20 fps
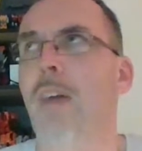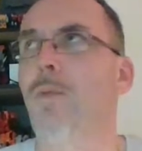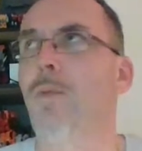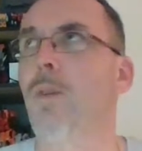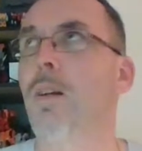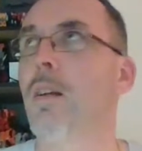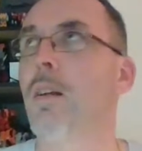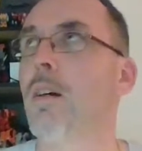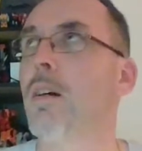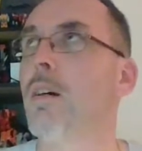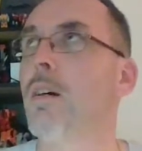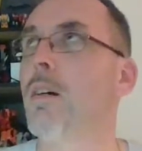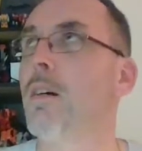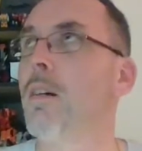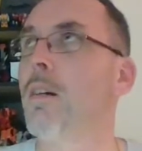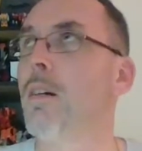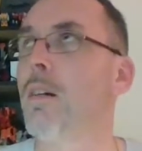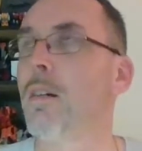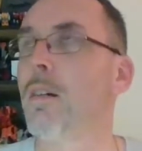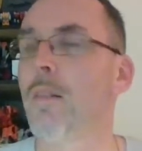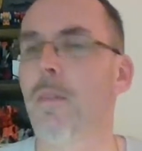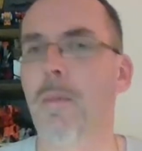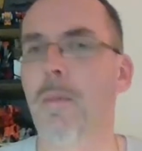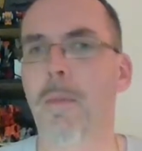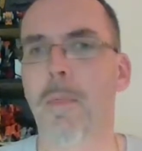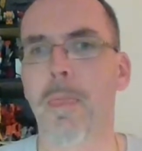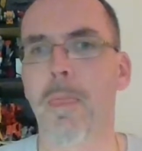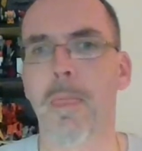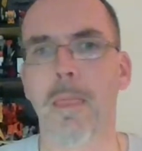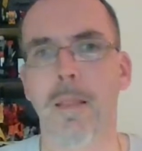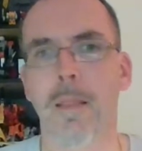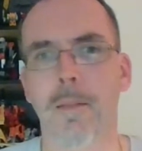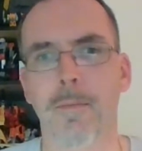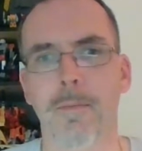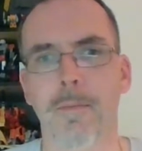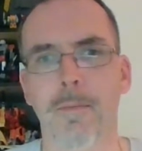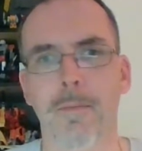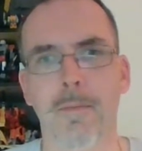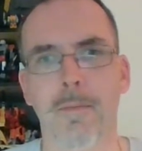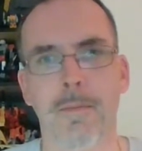have one. But there's
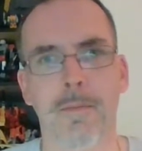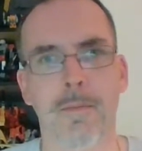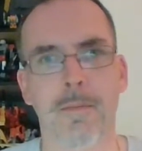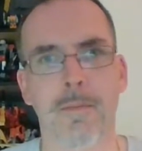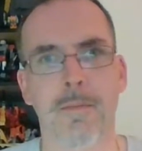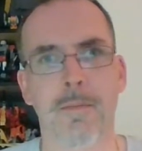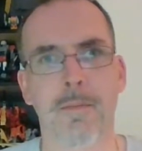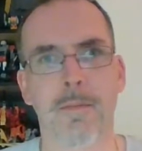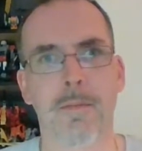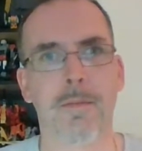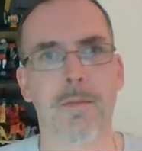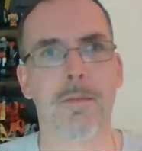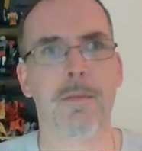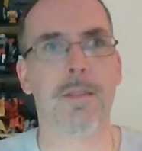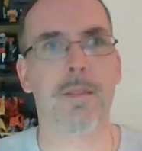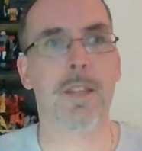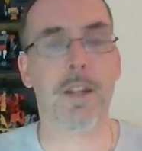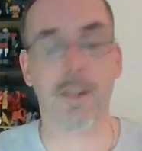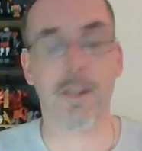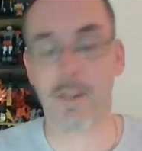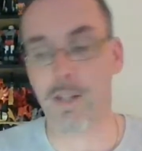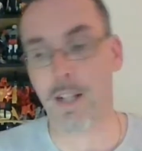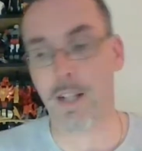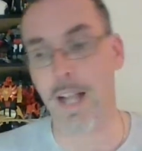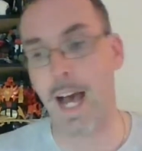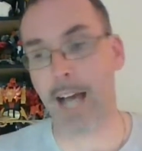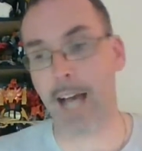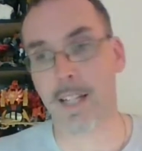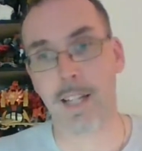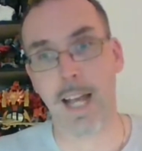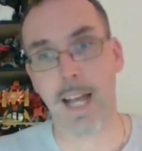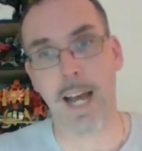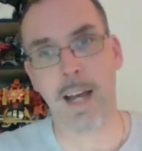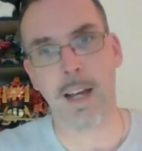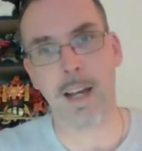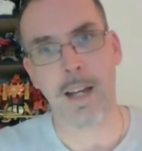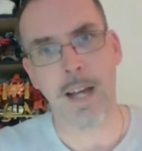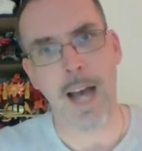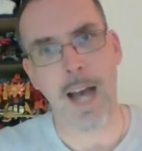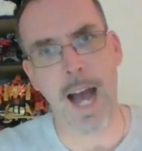too many. There's a lot. Yeah,
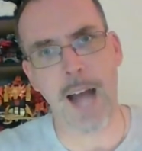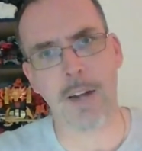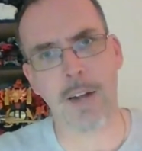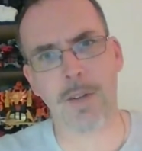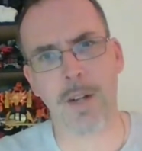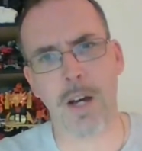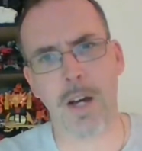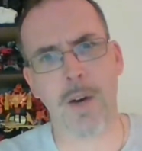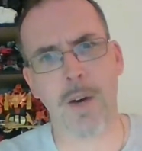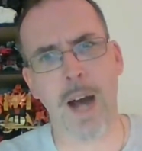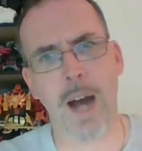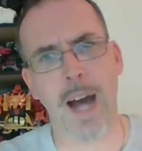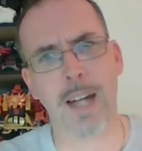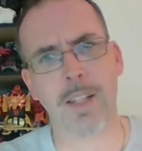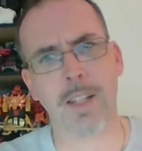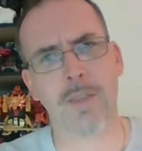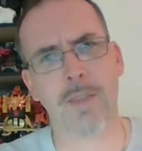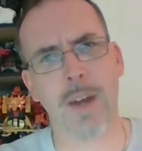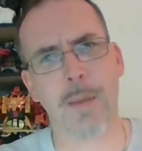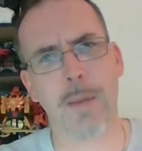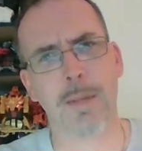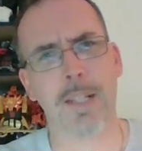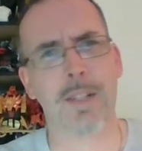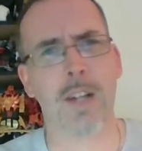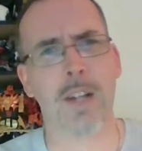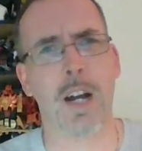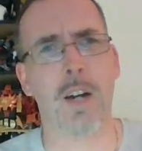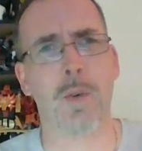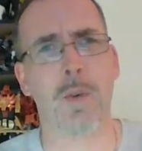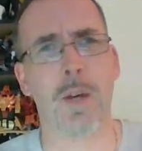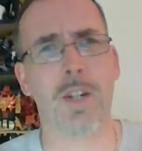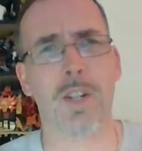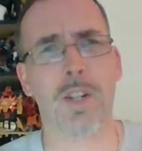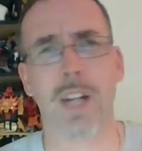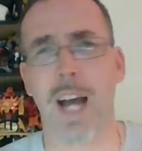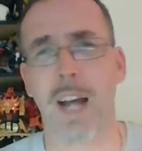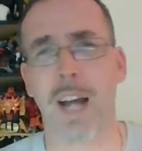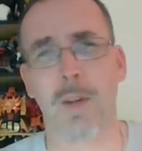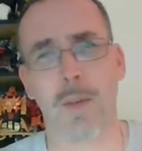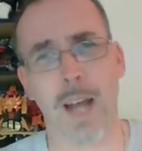I don't know. Honestly, Robert, that's a hard
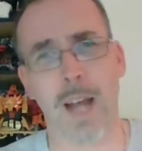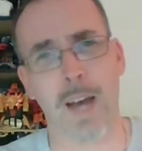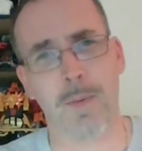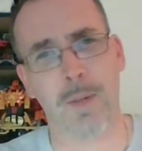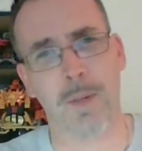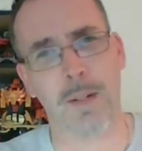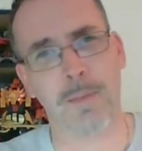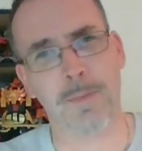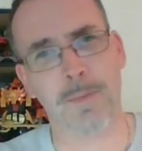question. I don't have